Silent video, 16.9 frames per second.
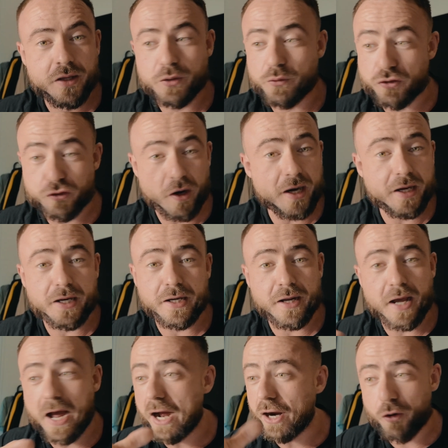
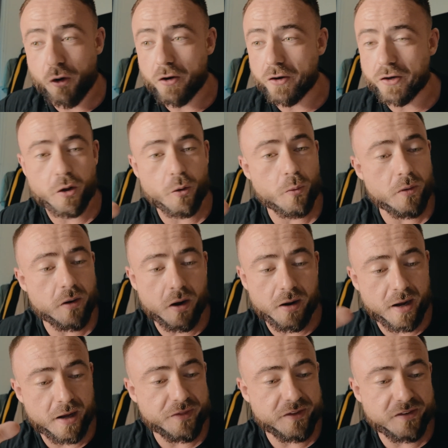training and cardio
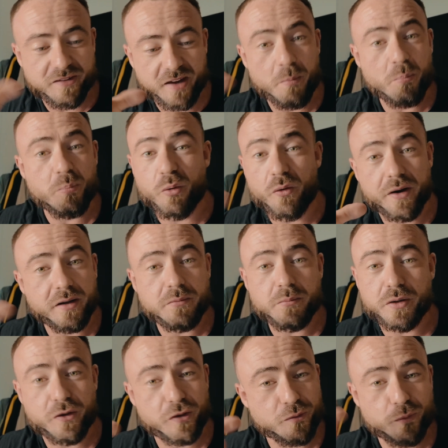at the same point,
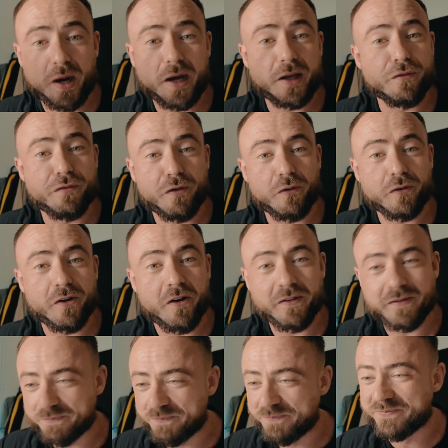because why the fuck not?
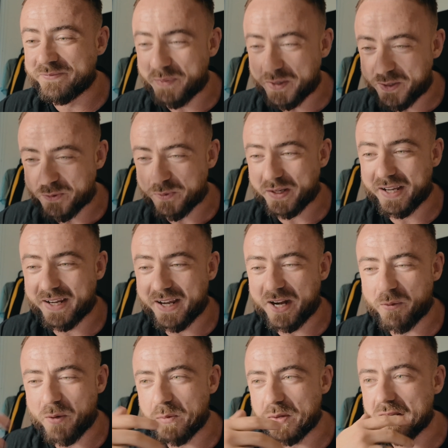Because we can
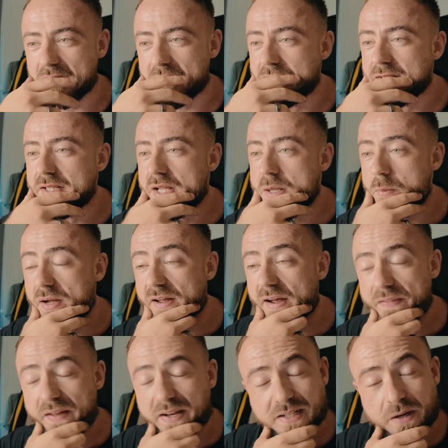get away with it. But
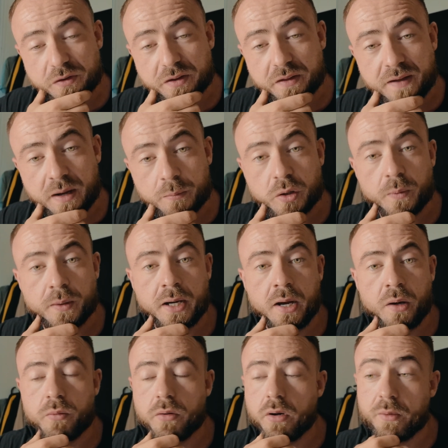yeah, that's everything that I'm doing
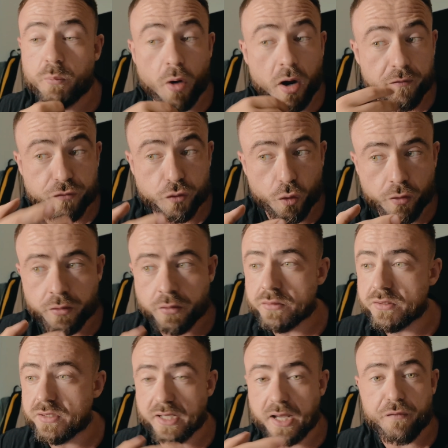now and what I've done
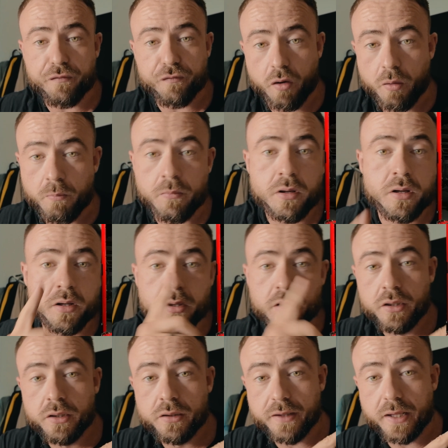to get from
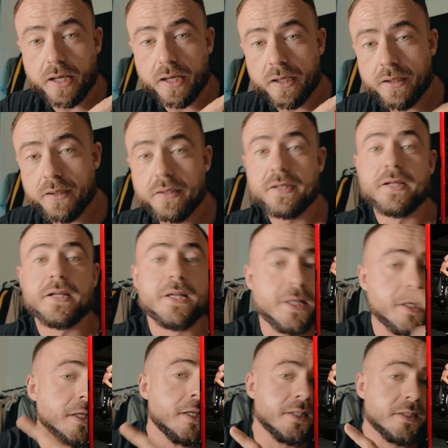there
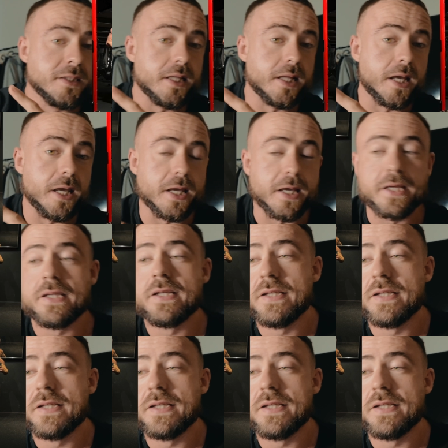to there.